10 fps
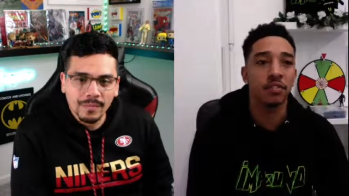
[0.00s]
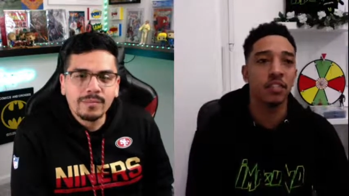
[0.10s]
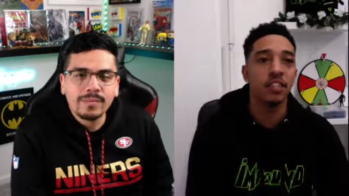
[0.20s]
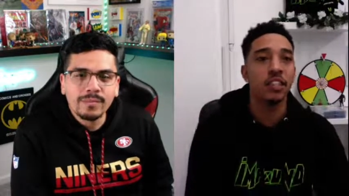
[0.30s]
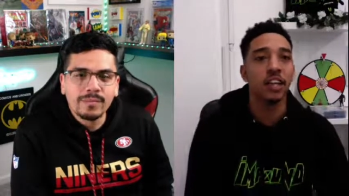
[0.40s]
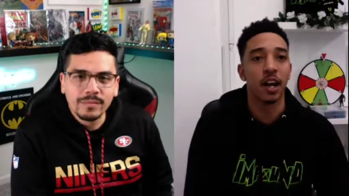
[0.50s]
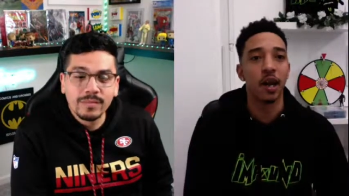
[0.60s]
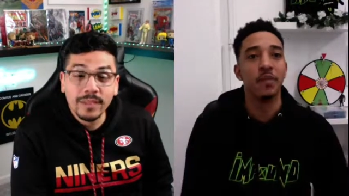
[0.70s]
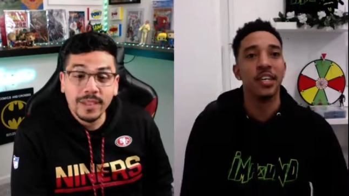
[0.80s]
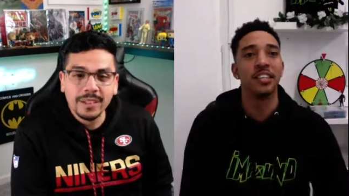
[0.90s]
Speaker 1: You know what
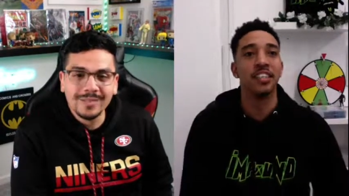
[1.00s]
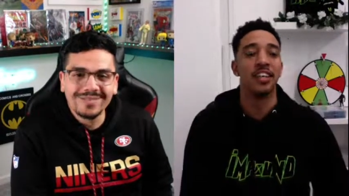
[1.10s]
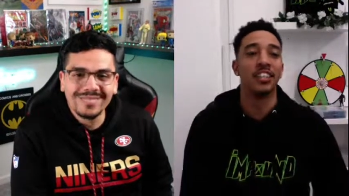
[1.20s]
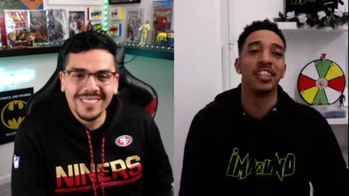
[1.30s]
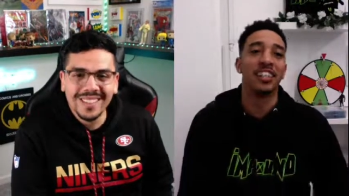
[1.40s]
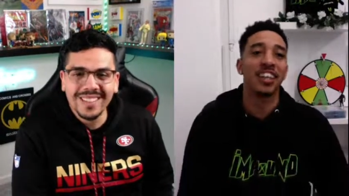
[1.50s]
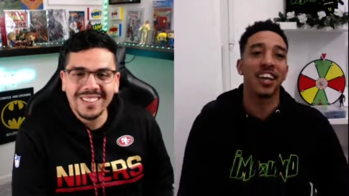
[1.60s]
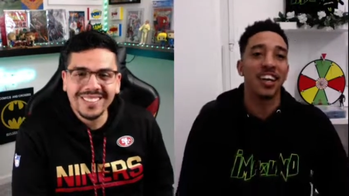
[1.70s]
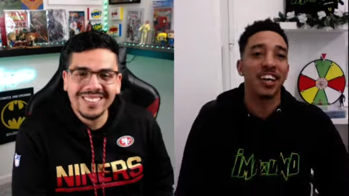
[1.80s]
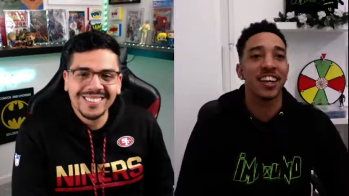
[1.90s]
I mean? So it's just
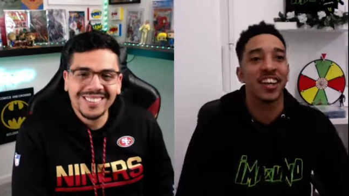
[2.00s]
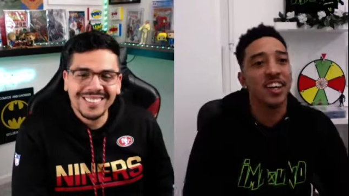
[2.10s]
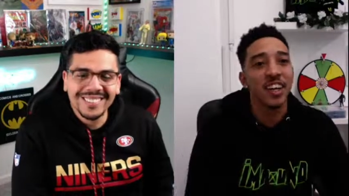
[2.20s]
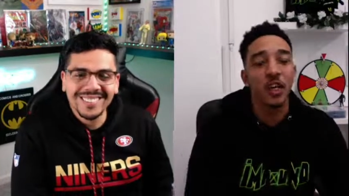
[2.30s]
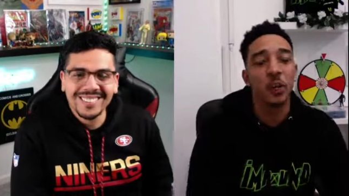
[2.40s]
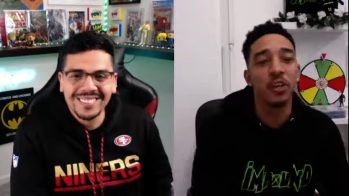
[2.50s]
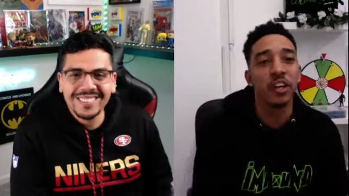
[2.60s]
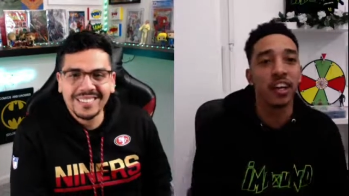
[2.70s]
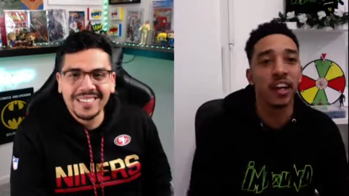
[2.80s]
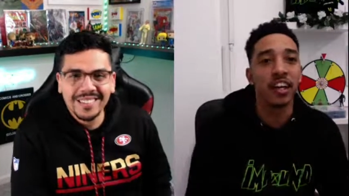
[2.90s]
like
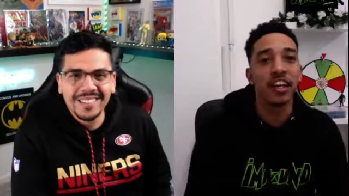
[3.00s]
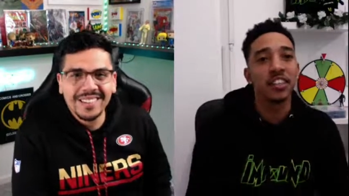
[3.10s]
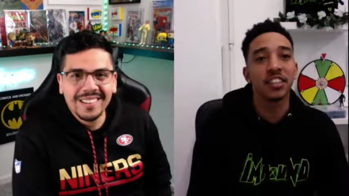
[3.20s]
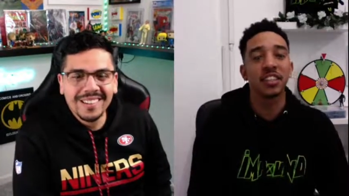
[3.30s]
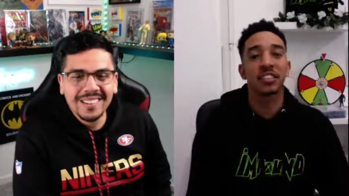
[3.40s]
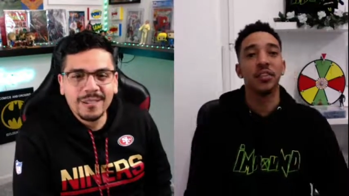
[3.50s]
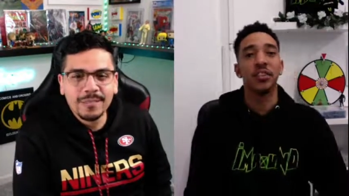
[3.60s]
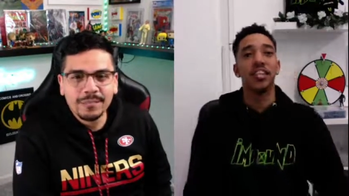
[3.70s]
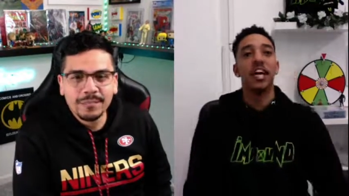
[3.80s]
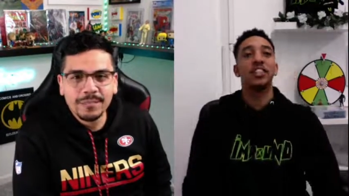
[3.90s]
communicating just
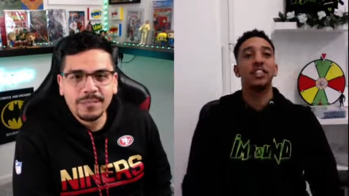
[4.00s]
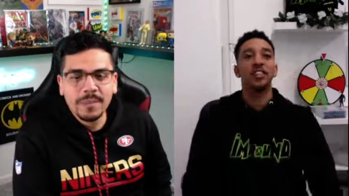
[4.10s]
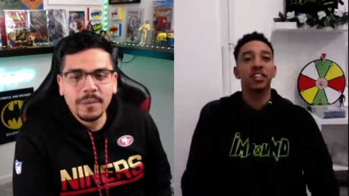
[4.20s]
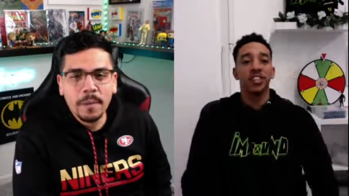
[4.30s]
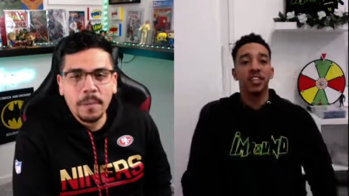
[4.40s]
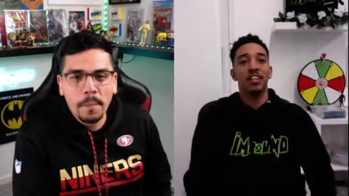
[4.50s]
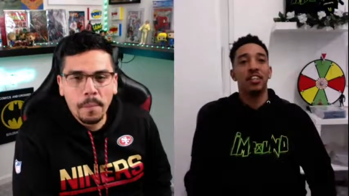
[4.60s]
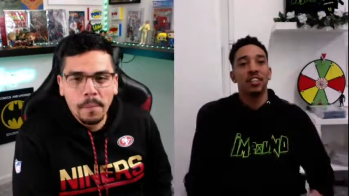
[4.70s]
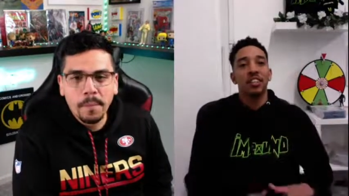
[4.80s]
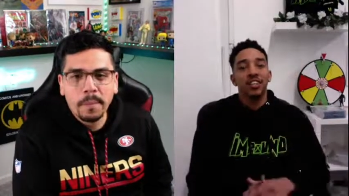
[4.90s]
was natural, you know?
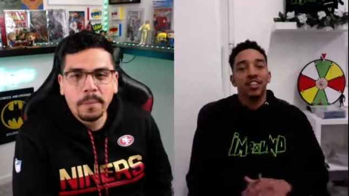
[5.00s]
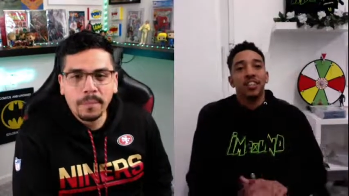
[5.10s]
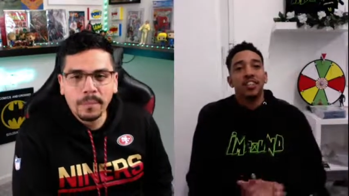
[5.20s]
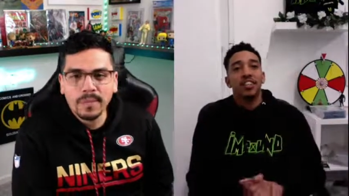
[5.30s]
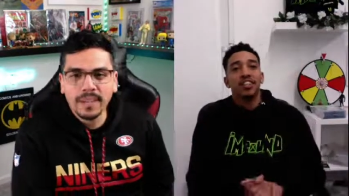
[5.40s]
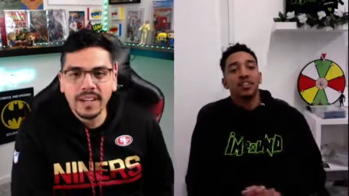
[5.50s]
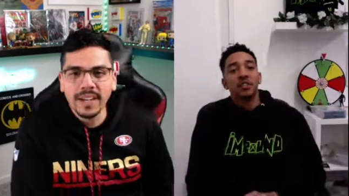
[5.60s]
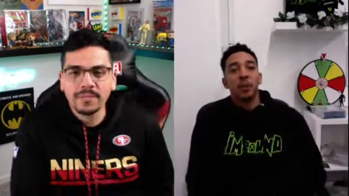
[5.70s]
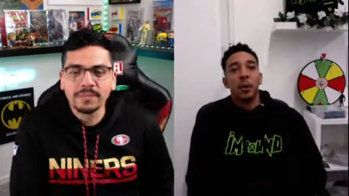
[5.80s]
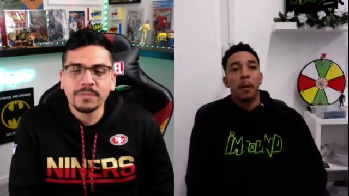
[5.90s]
Speaker 2: Yeah.
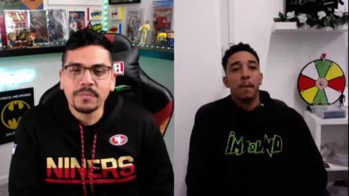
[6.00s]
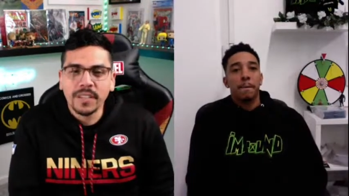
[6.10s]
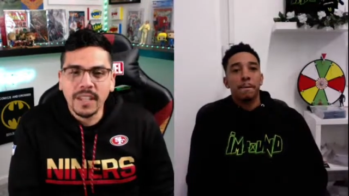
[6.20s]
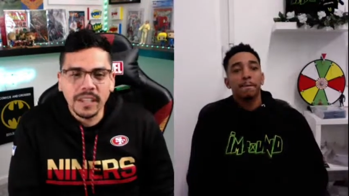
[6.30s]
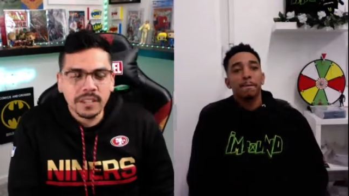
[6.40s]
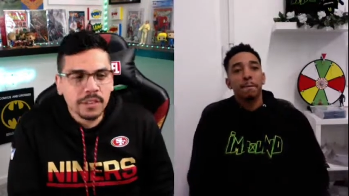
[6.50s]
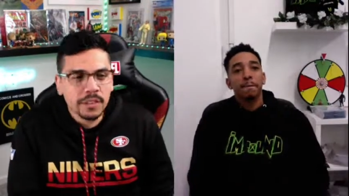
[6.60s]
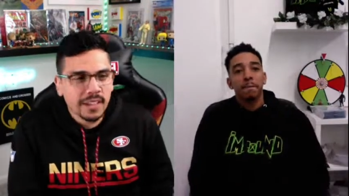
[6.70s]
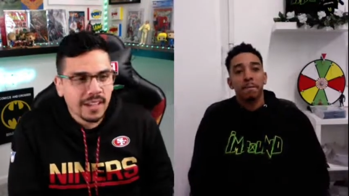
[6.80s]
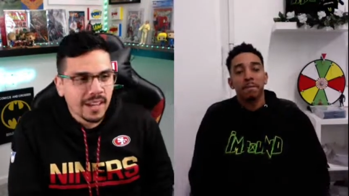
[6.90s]
Yeah, it's a good
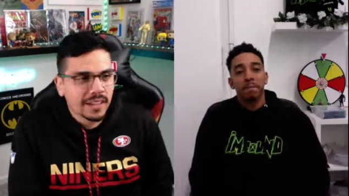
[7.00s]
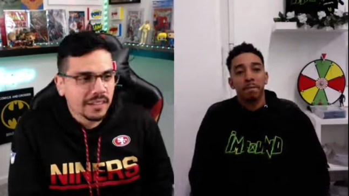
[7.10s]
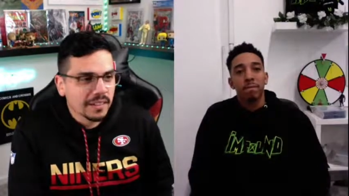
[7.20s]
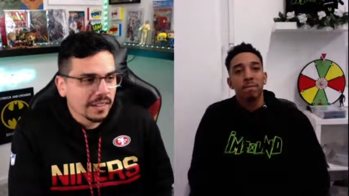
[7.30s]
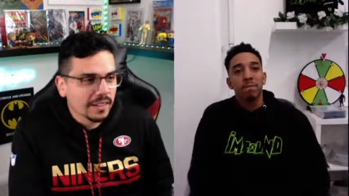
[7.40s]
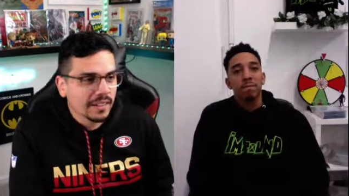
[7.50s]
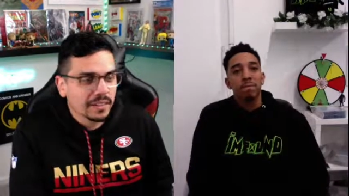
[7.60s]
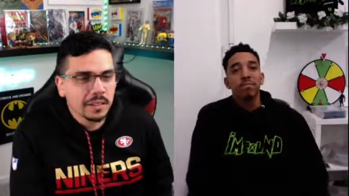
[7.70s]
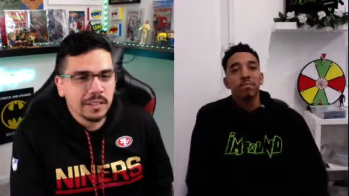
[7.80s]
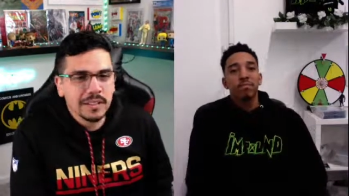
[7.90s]
thing. I think you got a lot of
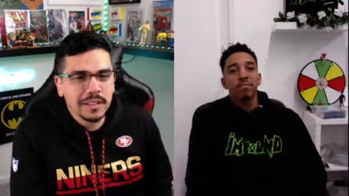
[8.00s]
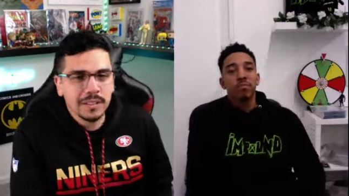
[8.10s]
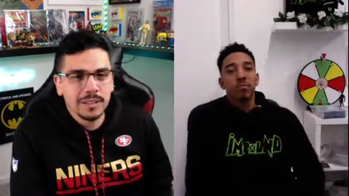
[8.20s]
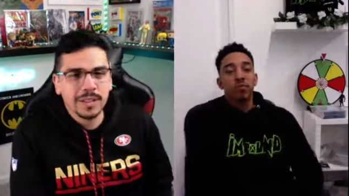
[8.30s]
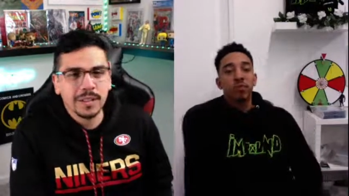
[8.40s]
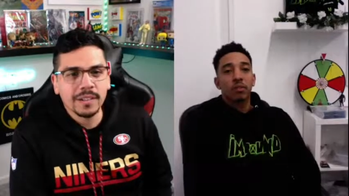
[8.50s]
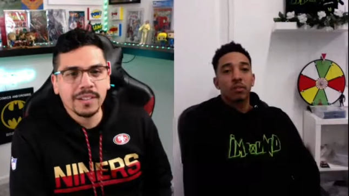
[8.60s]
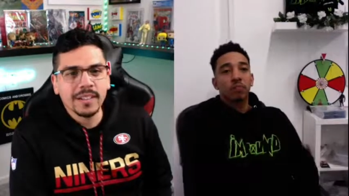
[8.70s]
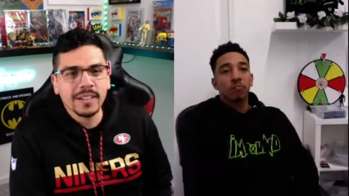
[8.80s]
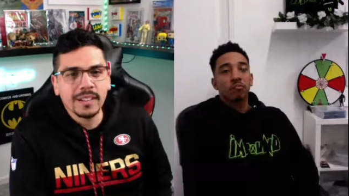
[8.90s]
good skills that are
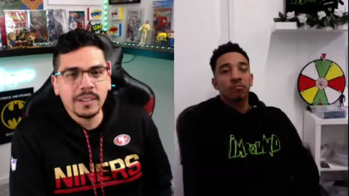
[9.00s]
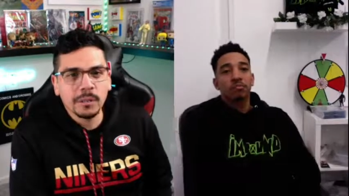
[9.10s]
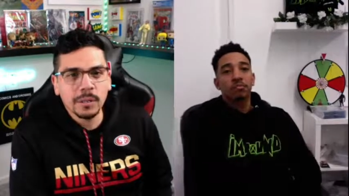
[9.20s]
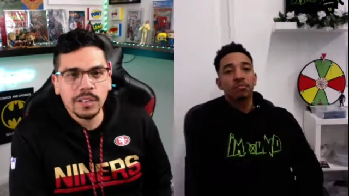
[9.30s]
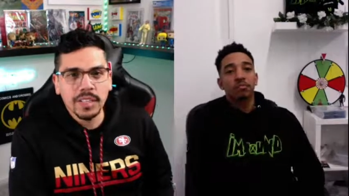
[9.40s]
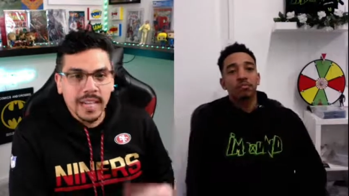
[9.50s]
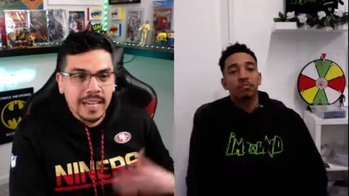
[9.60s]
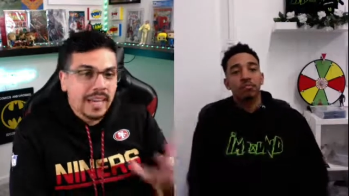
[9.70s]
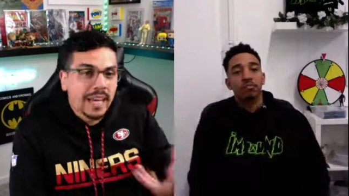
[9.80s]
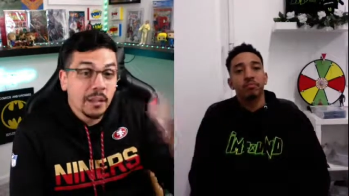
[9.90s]
uh, really like
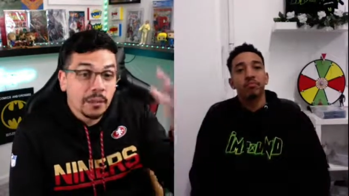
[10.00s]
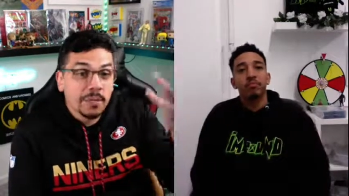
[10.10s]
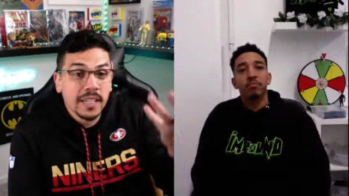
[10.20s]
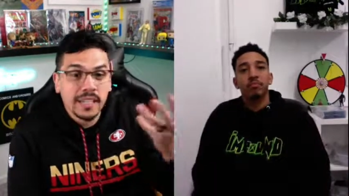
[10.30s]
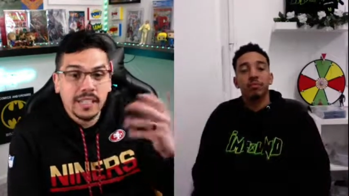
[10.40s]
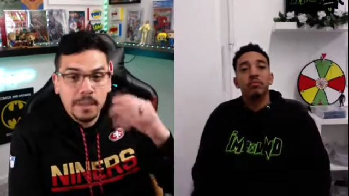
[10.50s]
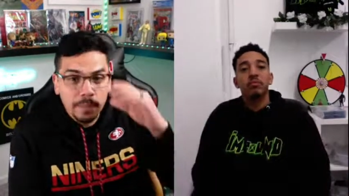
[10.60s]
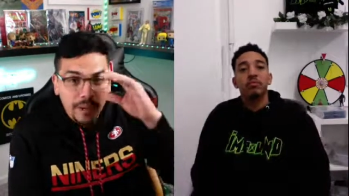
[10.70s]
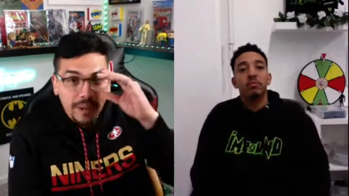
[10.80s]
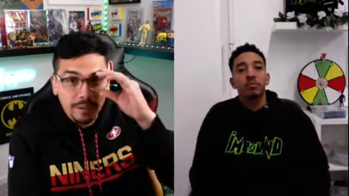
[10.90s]
elevating
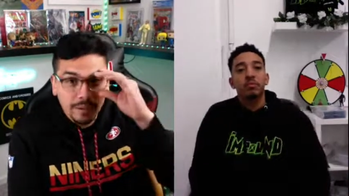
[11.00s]
Impound